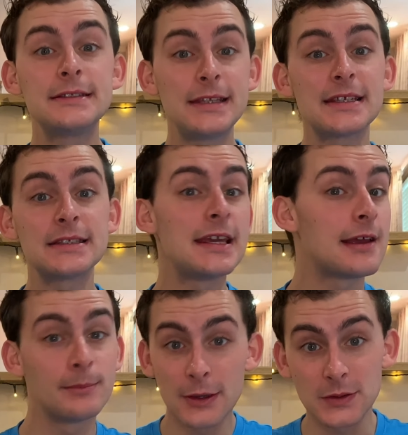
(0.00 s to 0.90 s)

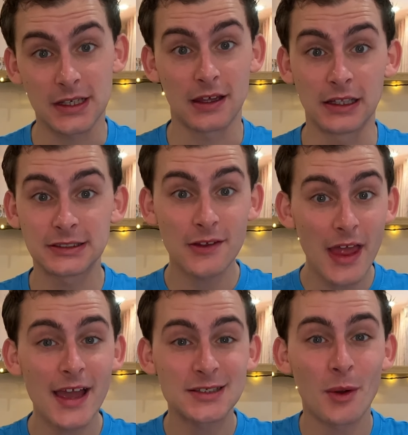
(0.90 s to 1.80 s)
Disney musicals. So
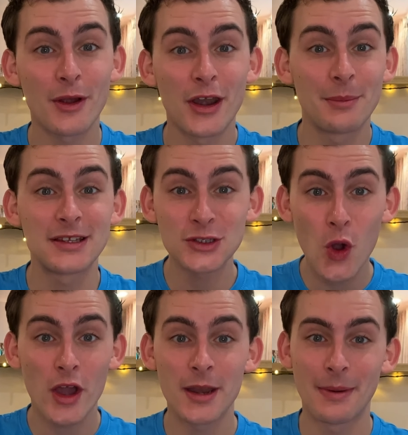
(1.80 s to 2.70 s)
that is what we're going to be
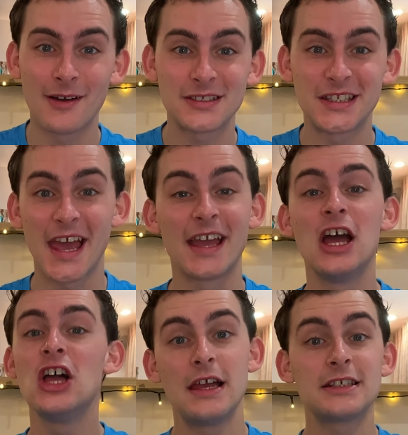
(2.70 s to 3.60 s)
talking about today.
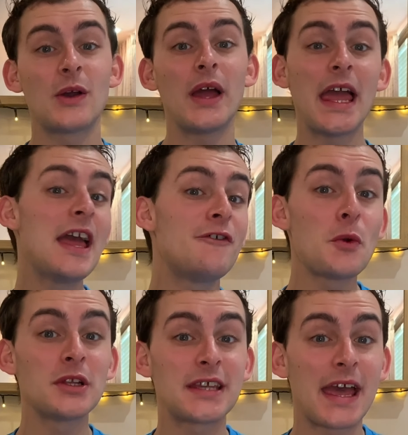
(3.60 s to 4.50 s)
So if you
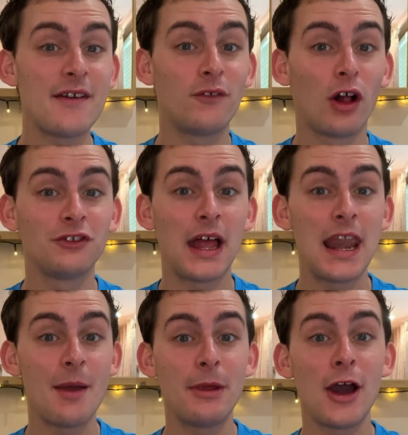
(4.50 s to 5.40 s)
want to get involved and
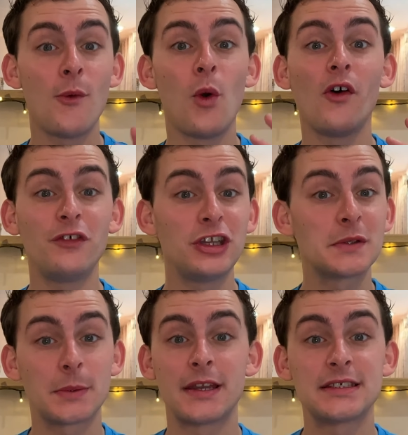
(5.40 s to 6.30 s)
let me know what videos
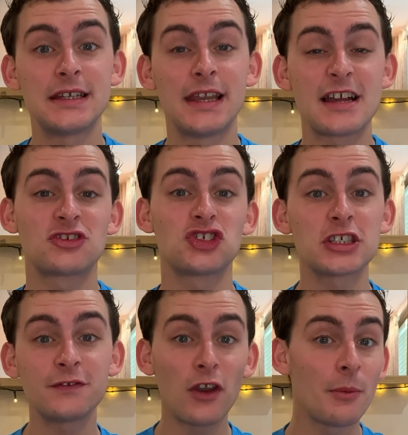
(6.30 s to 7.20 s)
you want to see next,
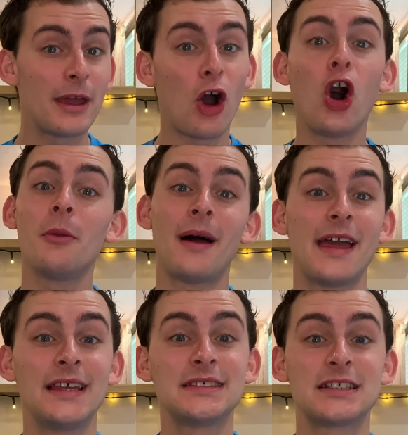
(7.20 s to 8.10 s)
just follow me on my
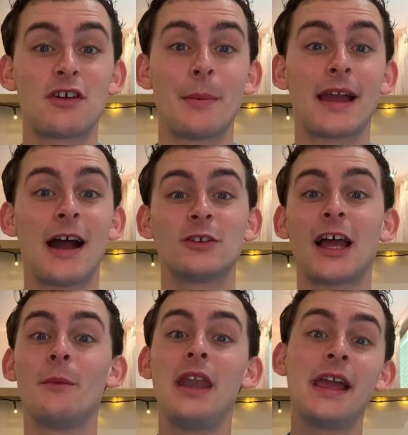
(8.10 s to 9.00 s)
Instagram account.
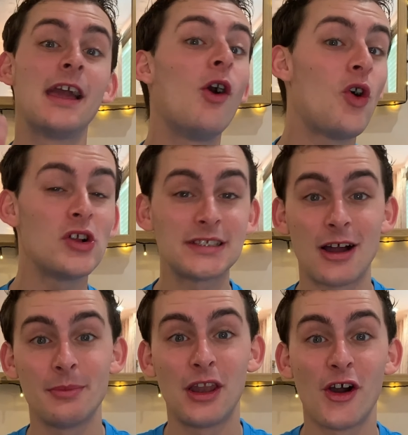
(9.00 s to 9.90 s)
I will link it all
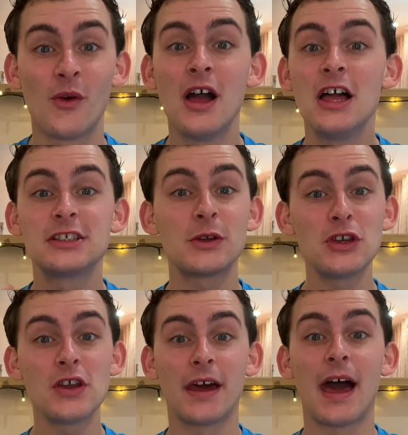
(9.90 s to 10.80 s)
down below so
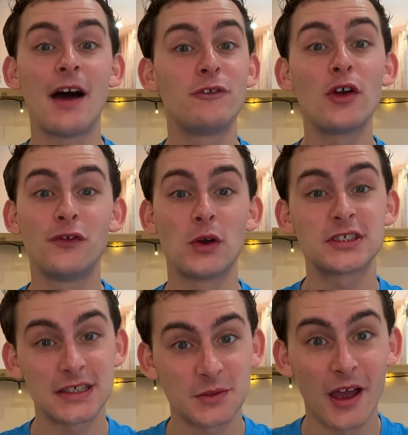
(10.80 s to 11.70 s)
you can have your votes
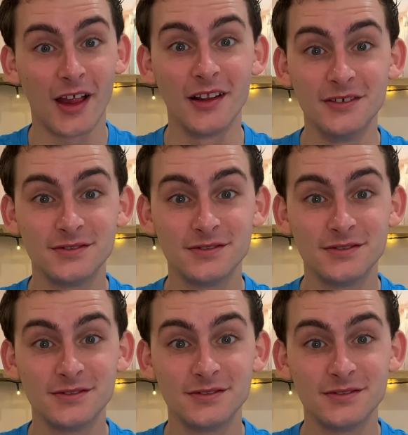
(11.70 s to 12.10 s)
as well.